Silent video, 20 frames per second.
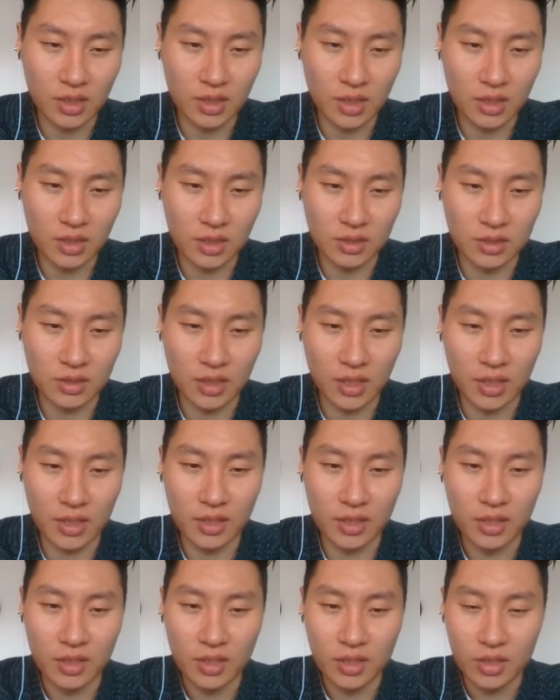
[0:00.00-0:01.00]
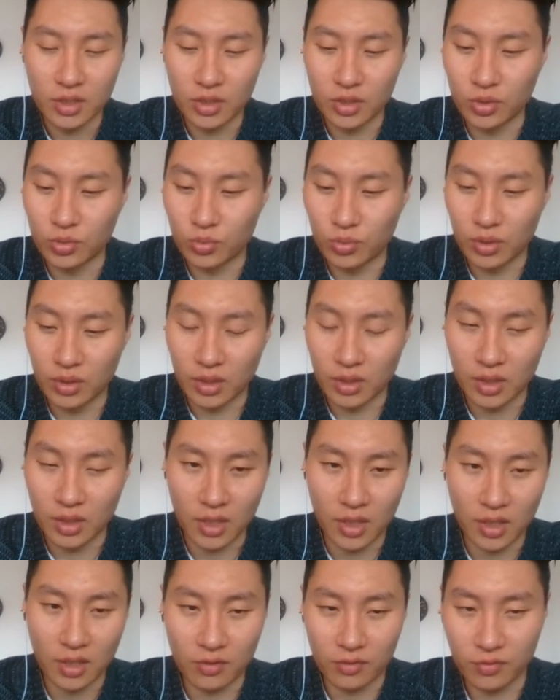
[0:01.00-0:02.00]
and let's say you want to
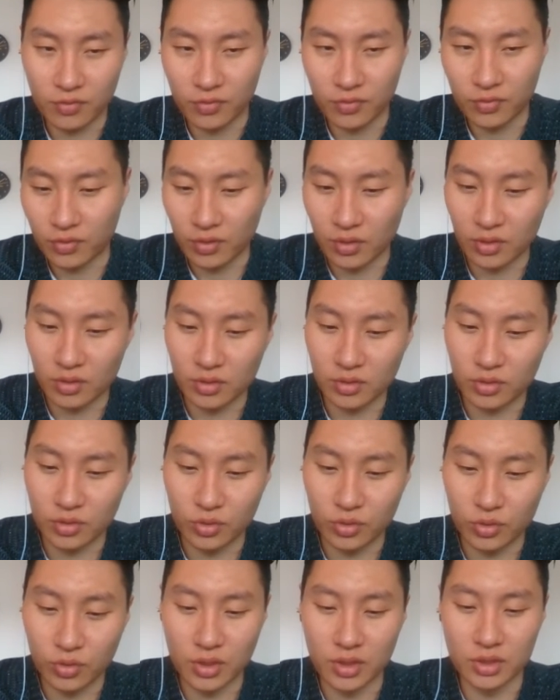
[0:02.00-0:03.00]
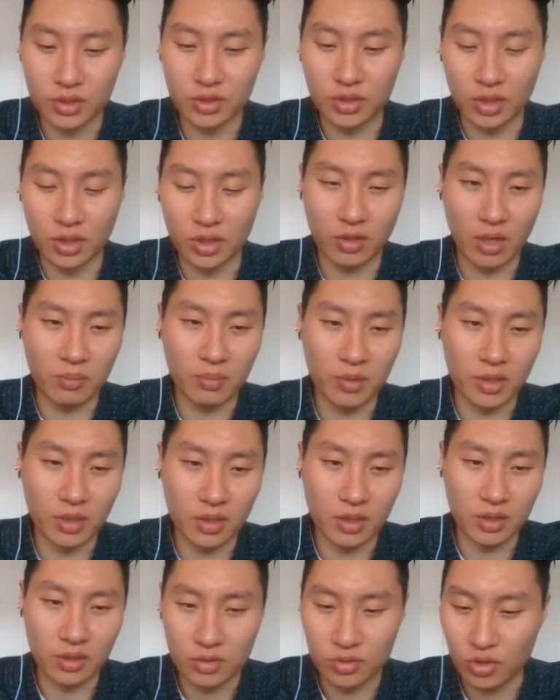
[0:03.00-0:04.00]
have your Instagram
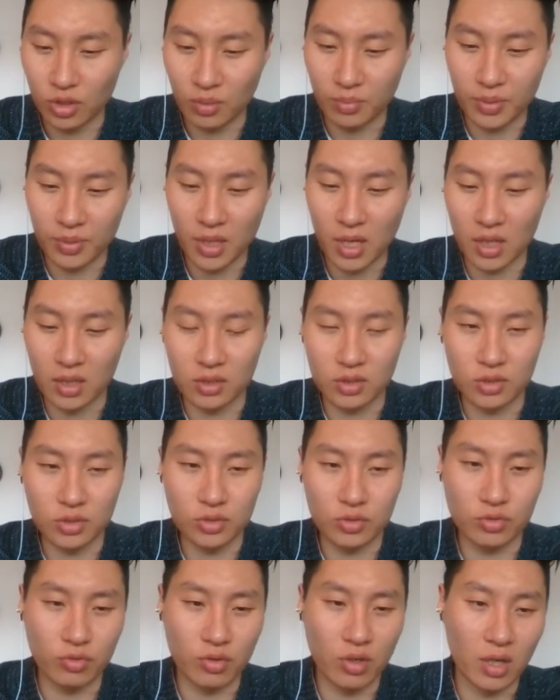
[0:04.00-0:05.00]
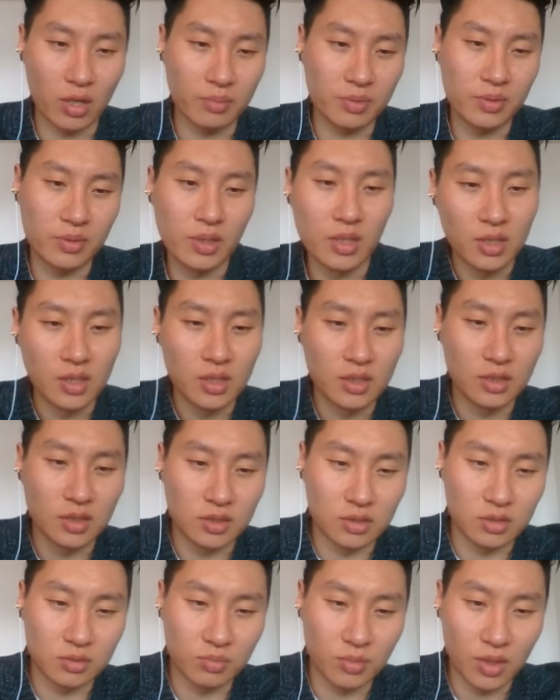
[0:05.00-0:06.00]
here. Job Hunt Tribe.
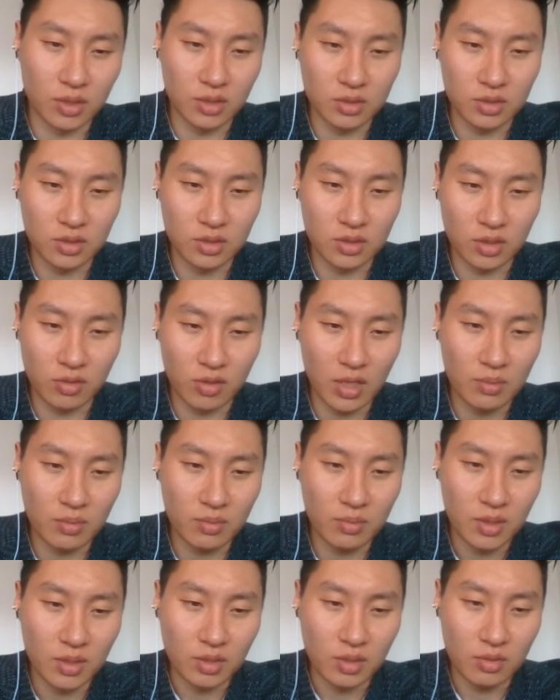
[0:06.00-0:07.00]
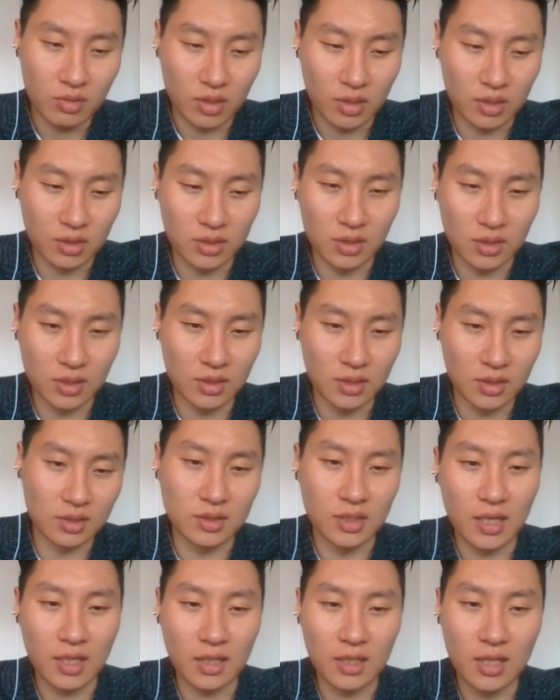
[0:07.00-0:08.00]
This is my Instagram. I'm gonna delete the
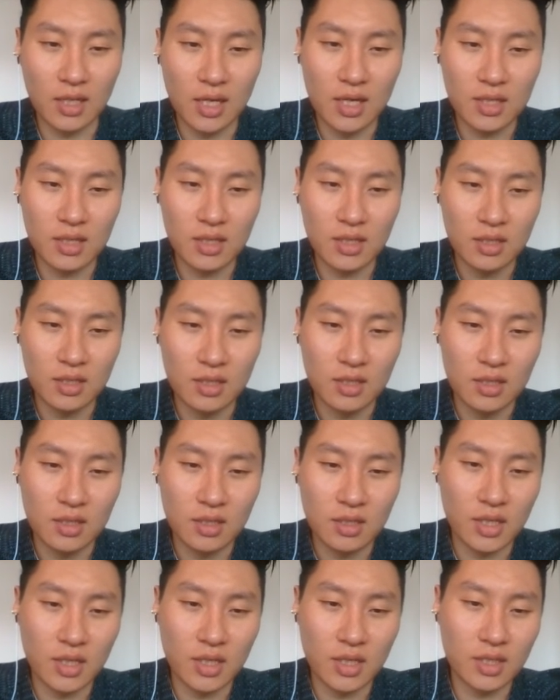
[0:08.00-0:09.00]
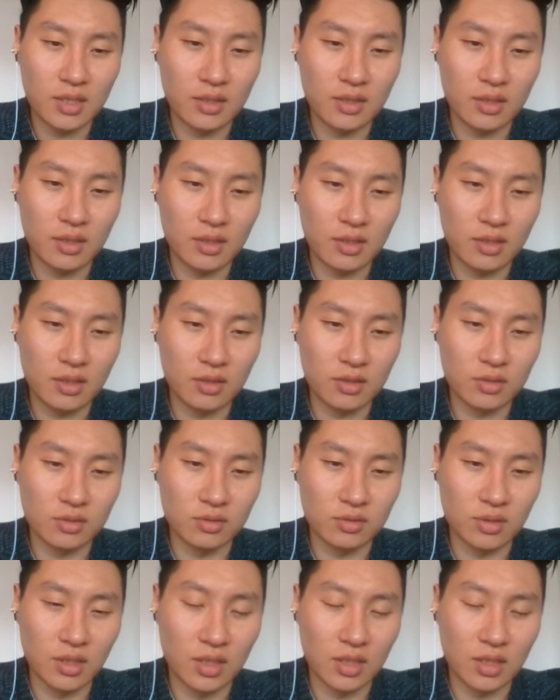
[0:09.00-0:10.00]
second line and
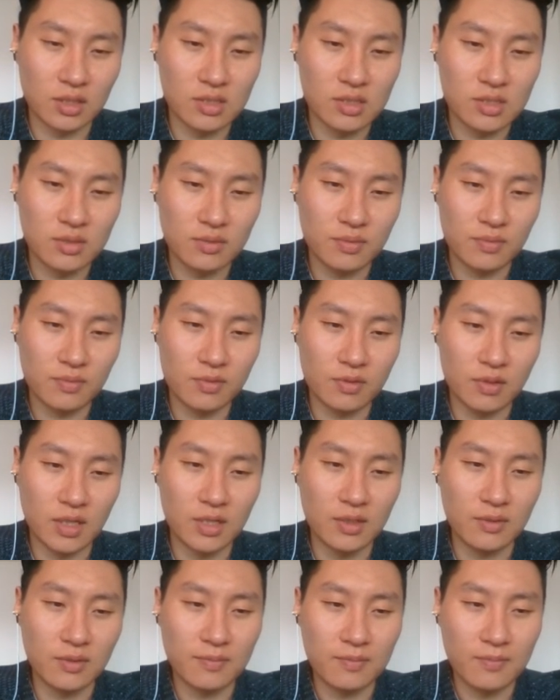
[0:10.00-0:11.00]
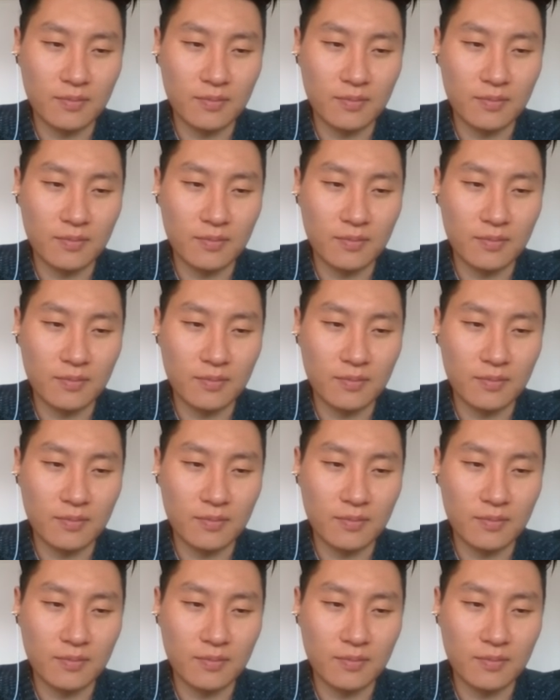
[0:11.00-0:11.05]
like this, right?